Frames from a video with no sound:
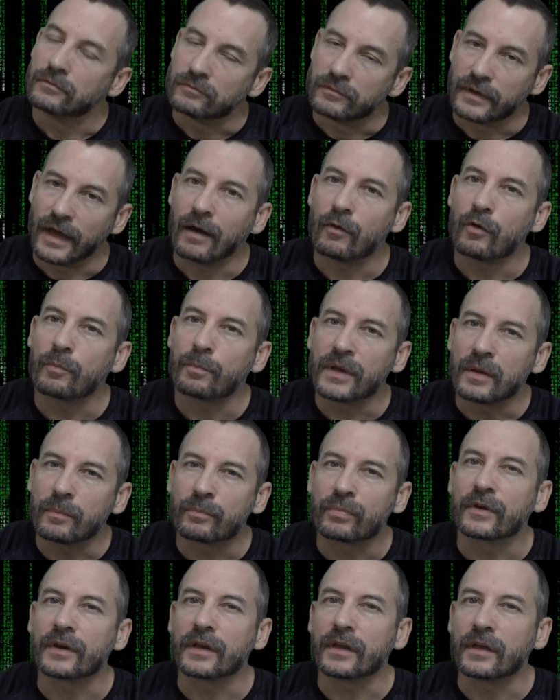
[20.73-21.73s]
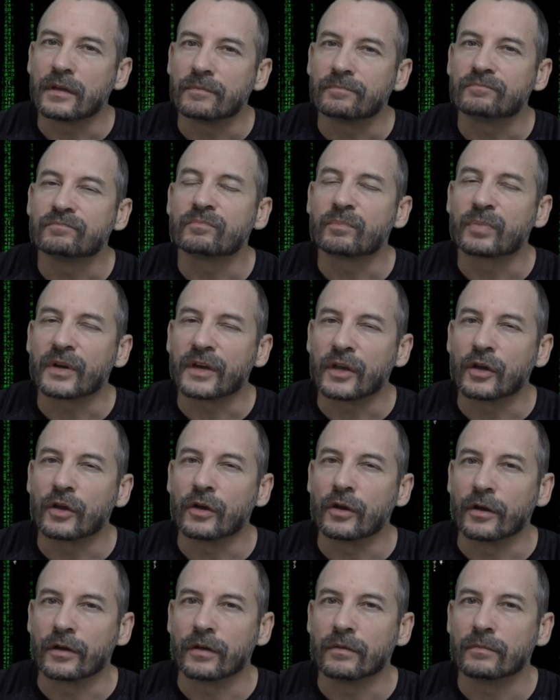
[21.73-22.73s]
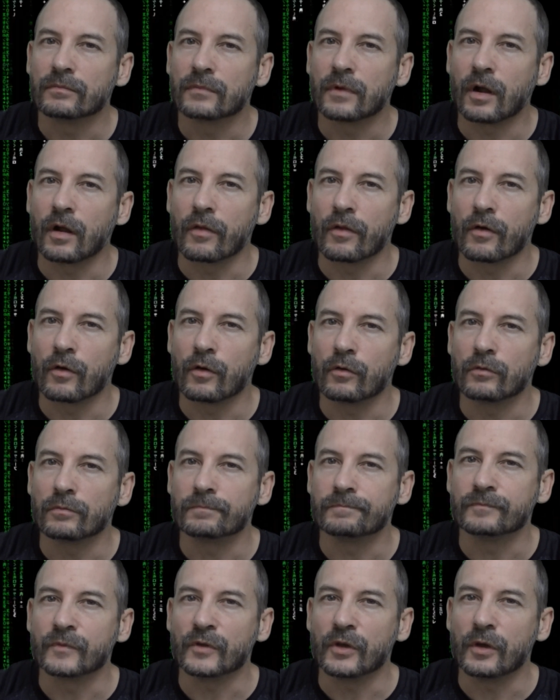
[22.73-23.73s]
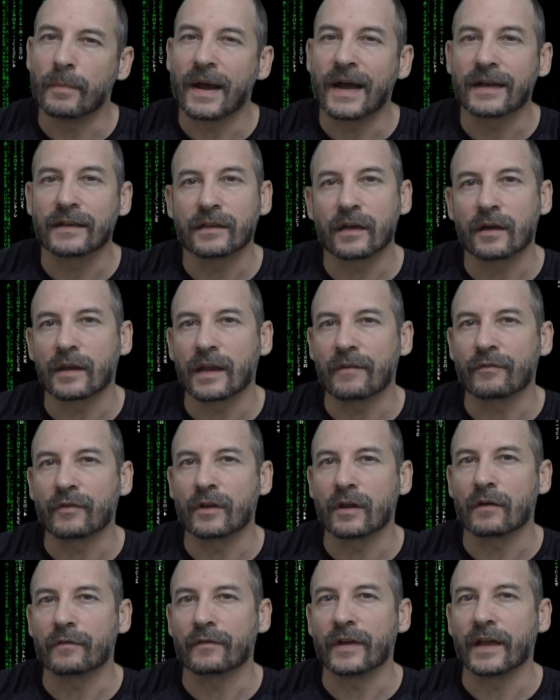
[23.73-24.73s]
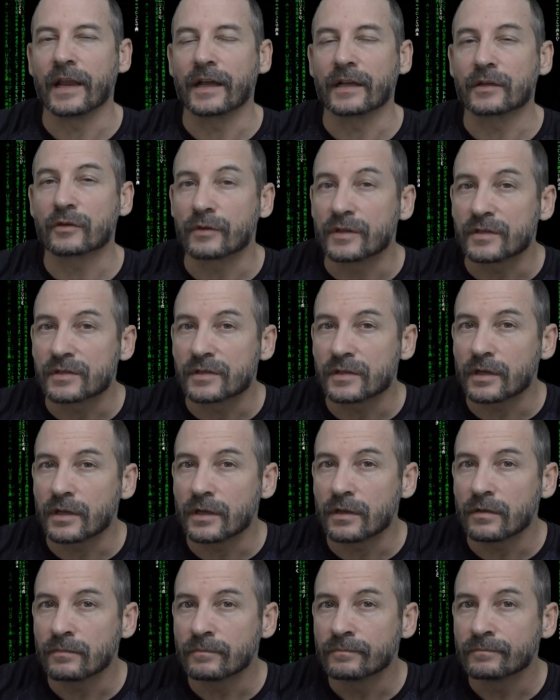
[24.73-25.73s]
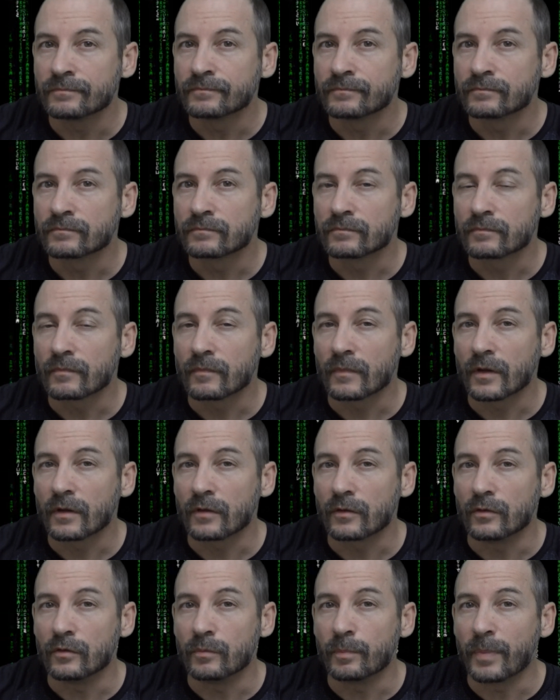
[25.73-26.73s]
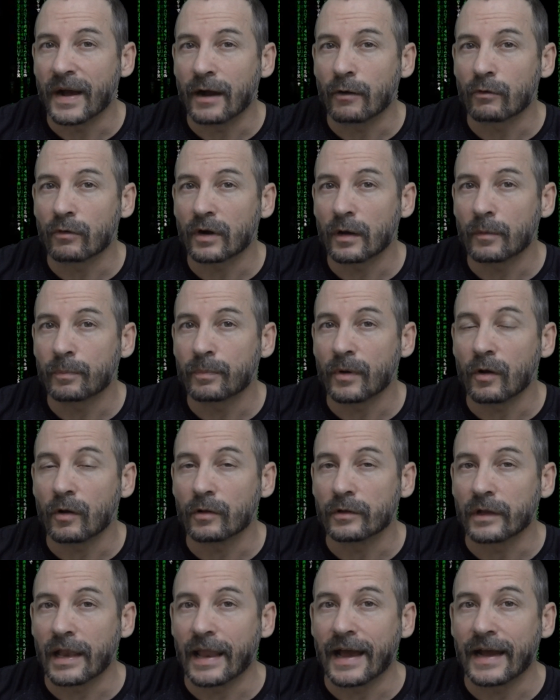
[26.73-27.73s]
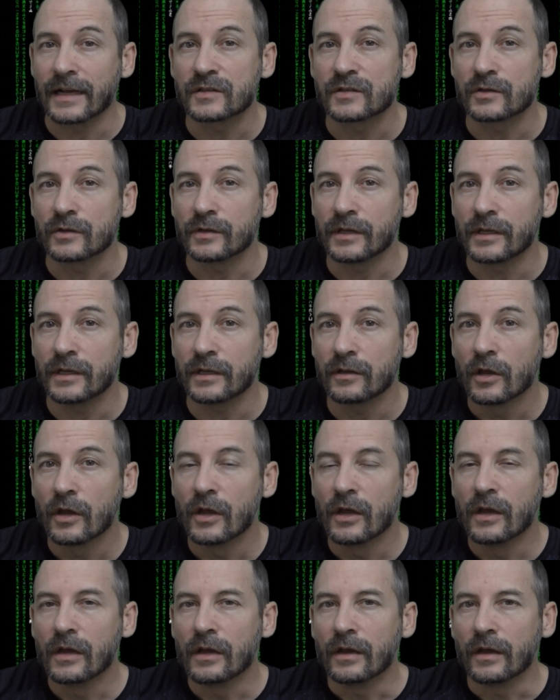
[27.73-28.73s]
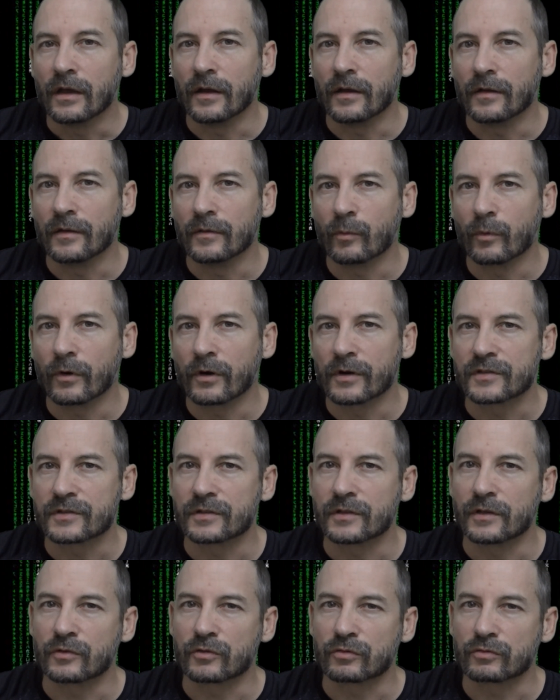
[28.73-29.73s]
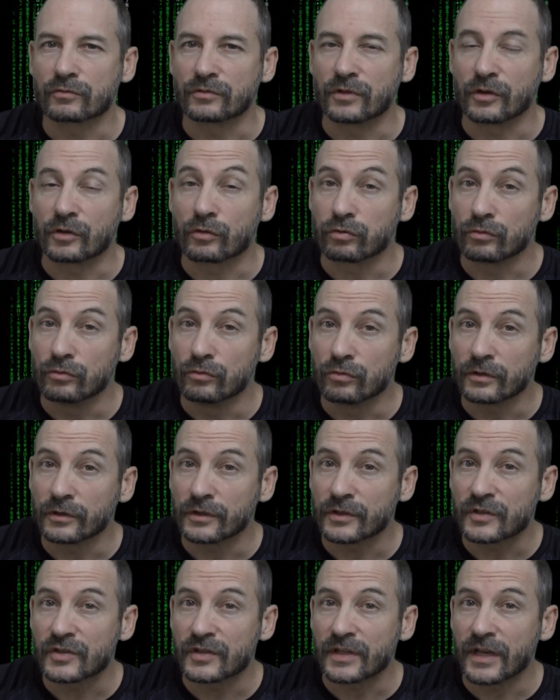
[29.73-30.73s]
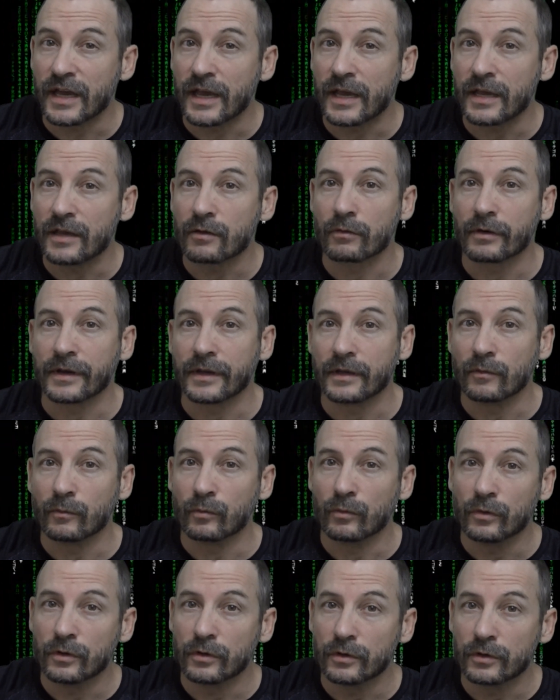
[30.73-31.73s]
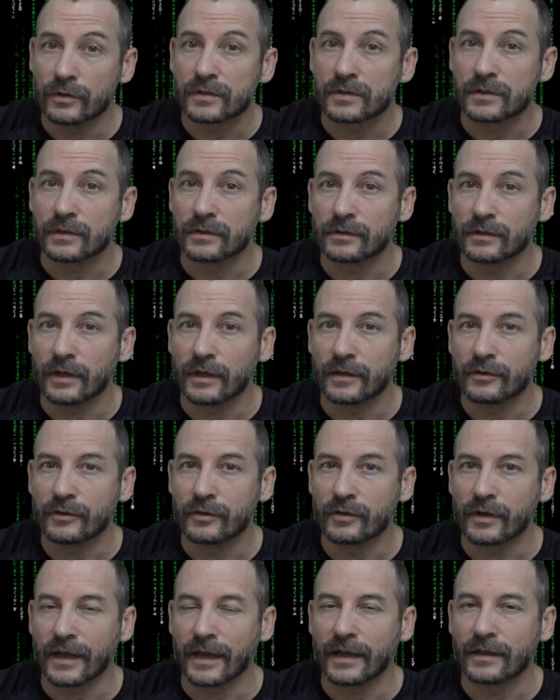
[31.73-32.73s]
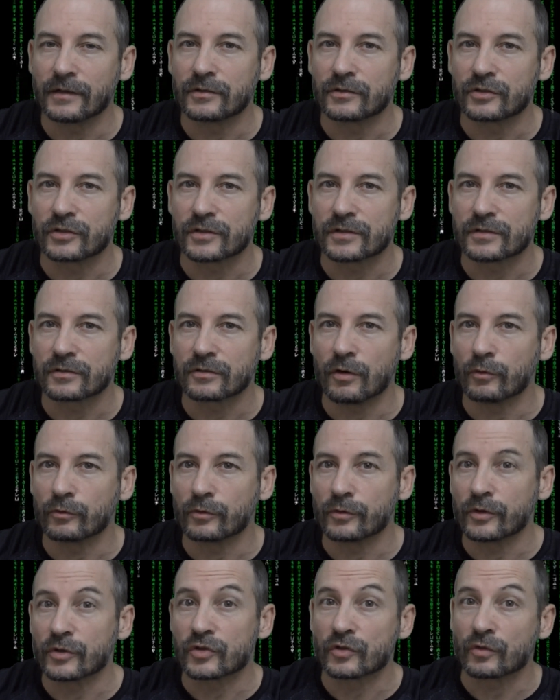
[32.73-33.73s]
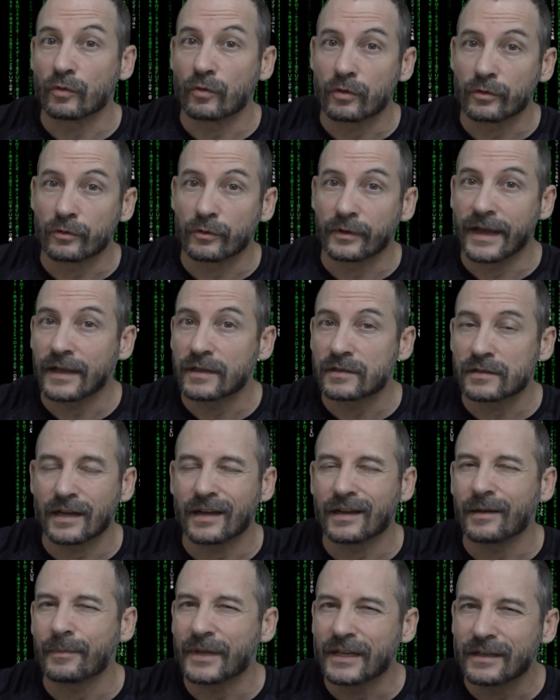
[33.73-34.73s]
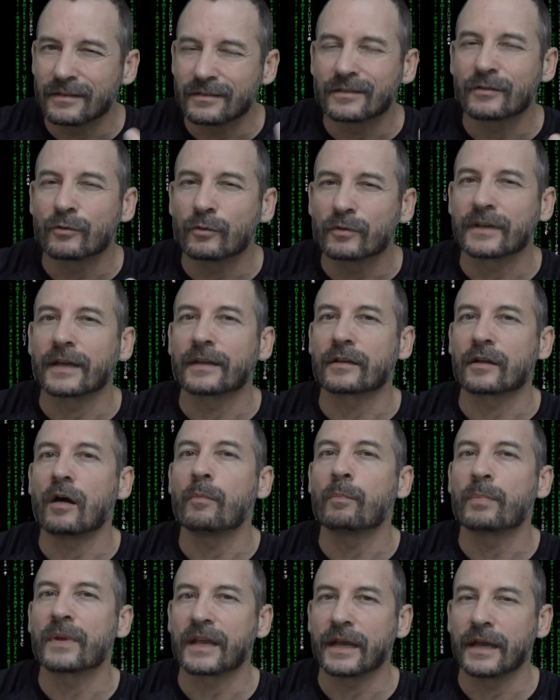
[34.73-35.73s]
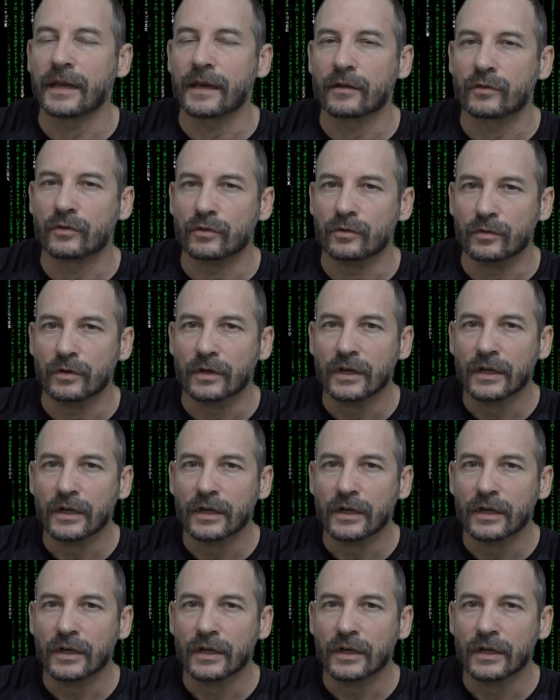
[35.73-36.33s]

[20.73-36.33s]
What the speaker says: that will be pretty good. Although you might not have enough electricity to power up all the lights you need. And where is the crew gonna stay? You're in the woods, and you can't just go to the store to get. I mean, it could get complicated too.